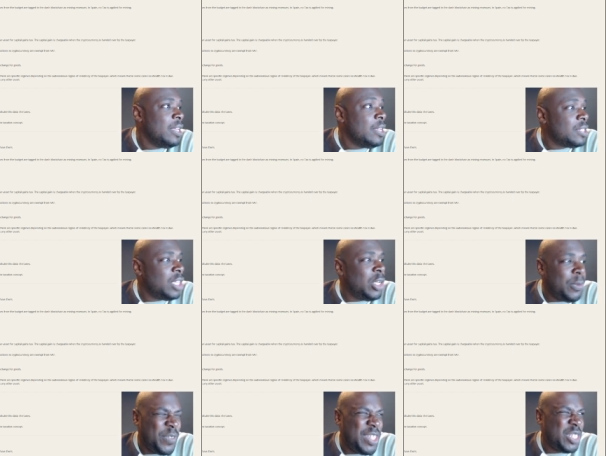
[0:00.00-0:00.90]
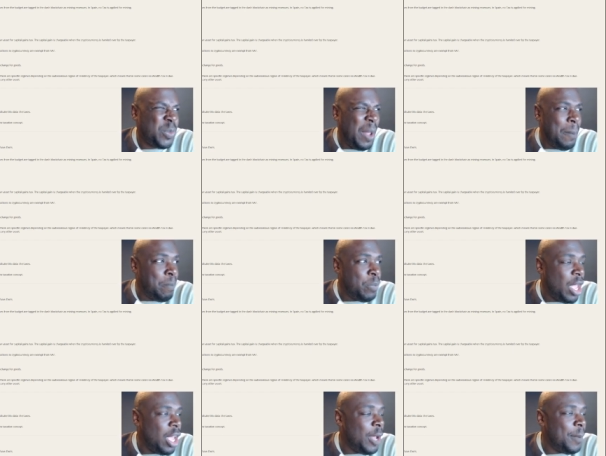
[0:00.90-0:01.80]
So for this one,
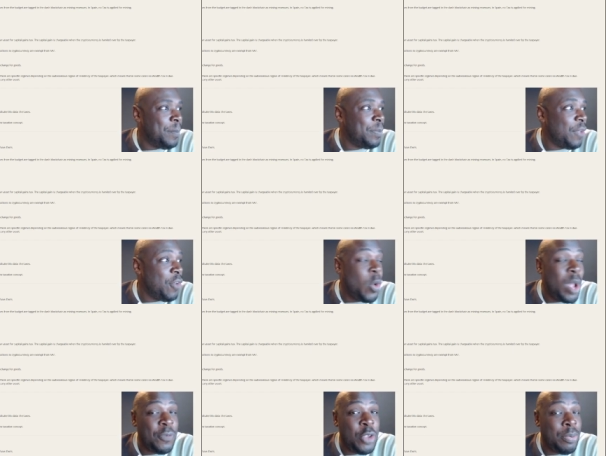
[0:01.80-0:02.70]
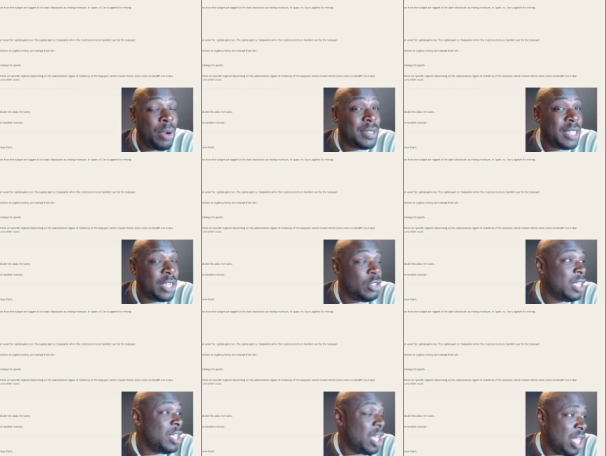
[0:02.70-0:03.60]
um, I've got quite a few pros,
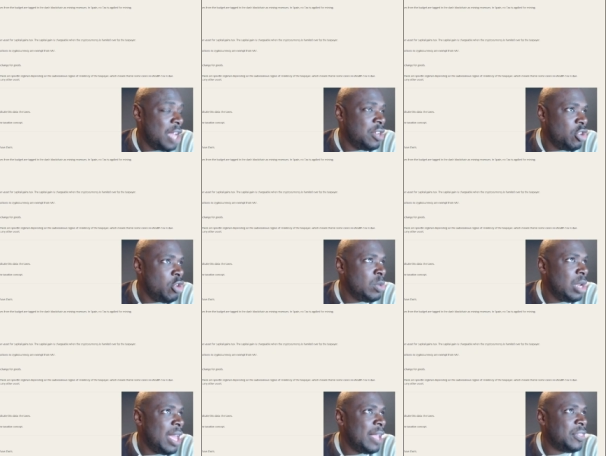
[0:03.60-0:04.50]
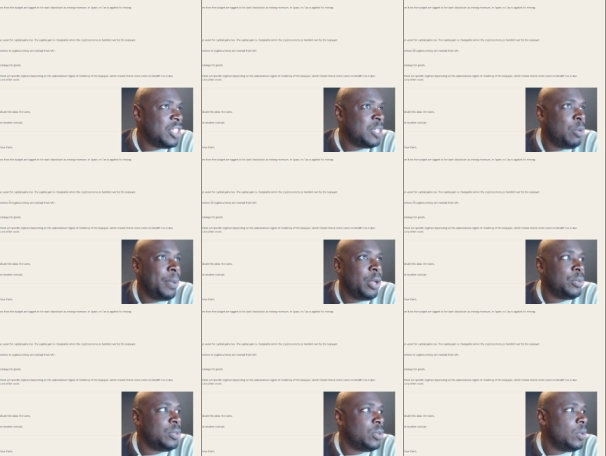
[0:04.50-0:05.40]
actually. I, I do like this
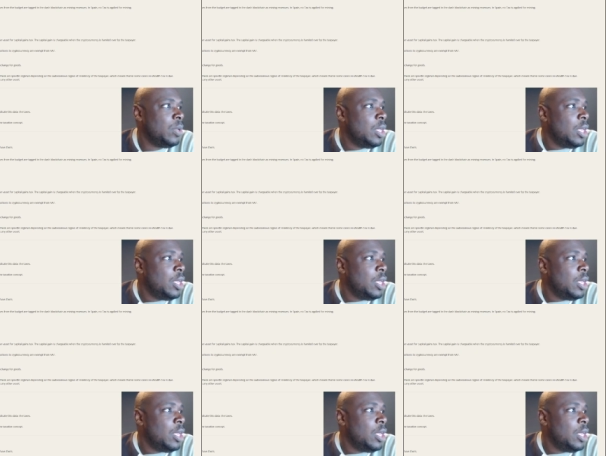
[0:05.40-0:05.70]
proposal.